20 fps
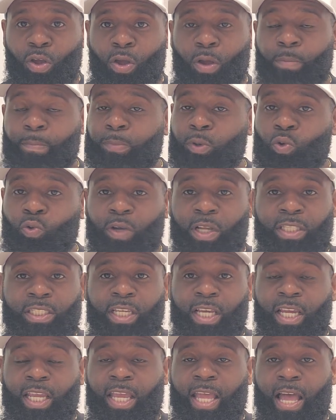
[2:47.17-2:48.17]
Blew
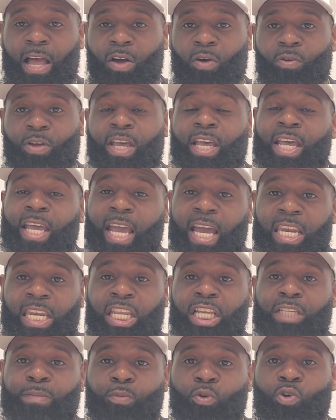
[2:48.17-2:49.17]
Kentucky out. At
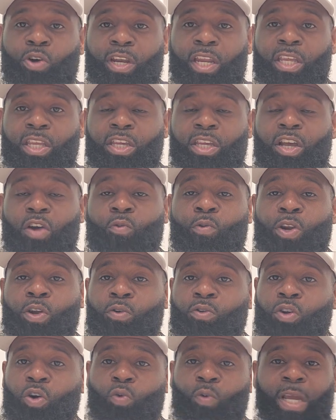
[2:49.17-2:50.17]
this point in the year, we
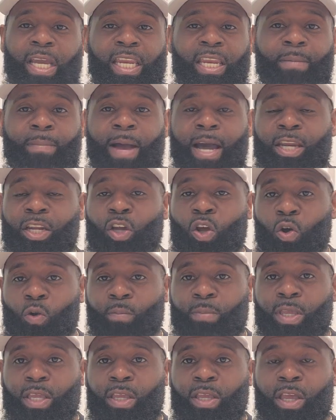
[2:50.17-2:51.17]
don't know where anybody going to
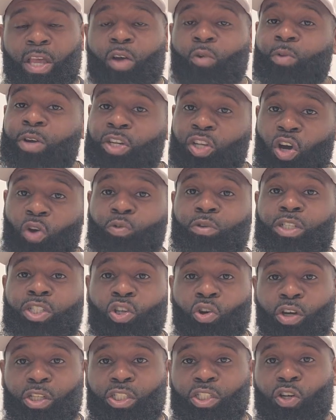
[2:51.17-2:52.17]
be. We know what
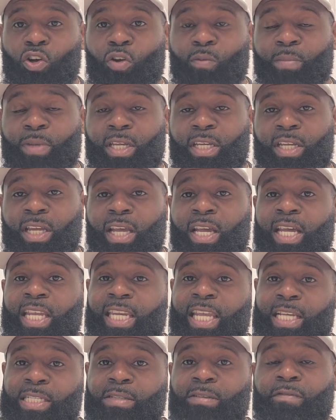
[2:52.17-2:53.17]
Georgia going to be.
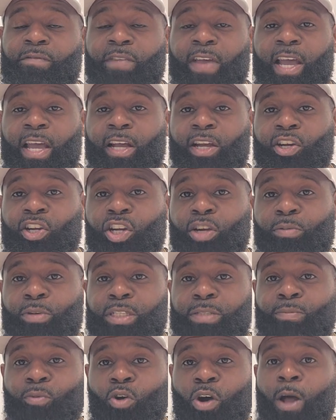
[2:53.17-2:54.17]
That's a fact. Kirby
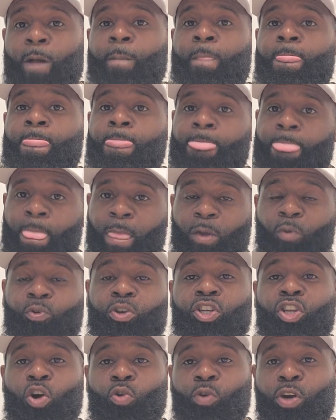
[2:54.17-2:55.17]
Smart, we
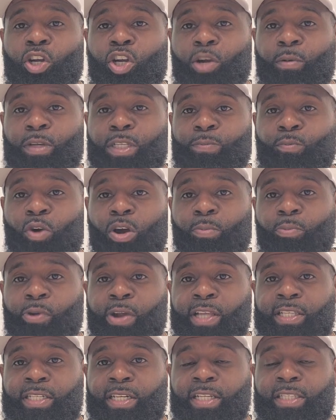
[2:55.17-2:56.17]
know what Kirby Smart
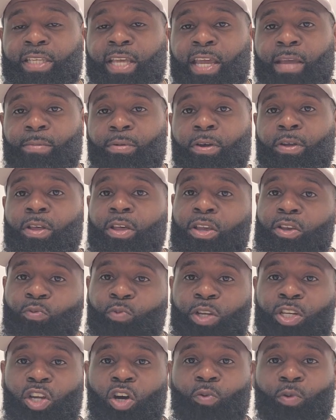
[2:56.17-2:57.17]
brings to the table.
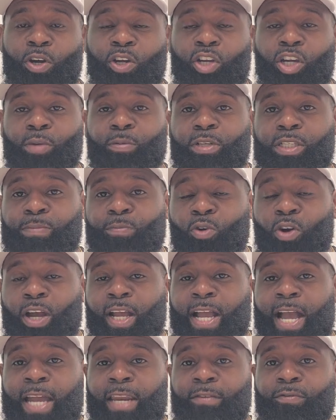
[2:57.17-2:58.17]
We know where Kirby Smart
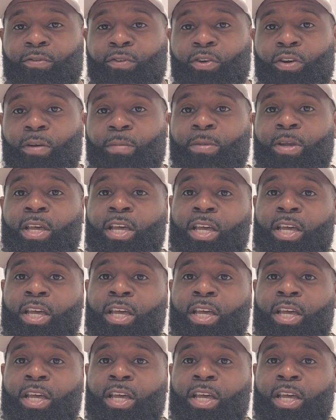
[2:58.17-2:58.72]
got it from.